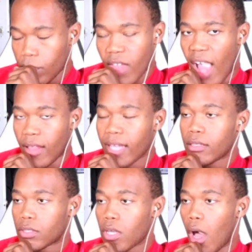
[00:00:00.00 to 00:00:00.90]
I like
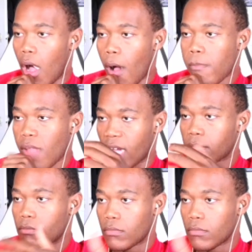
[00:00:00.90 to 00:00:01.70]
the song. Like,